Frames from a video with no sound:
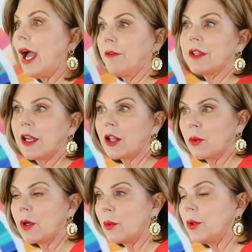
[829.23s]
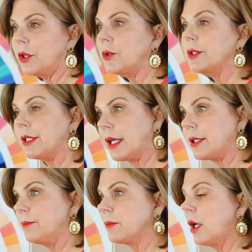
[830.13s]
half of the color where will you
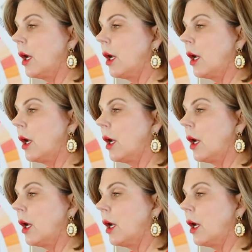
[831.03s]
sit.